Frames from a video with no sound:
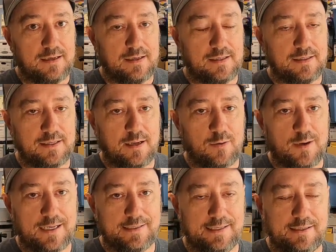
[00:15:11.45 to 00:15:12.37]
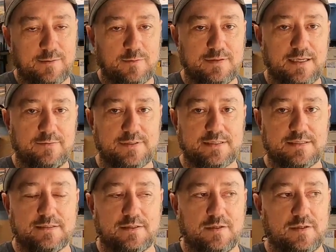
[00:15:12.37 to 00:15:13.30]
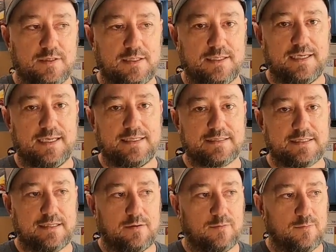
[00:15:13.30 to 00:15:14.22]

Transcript: I had no idea they was as good as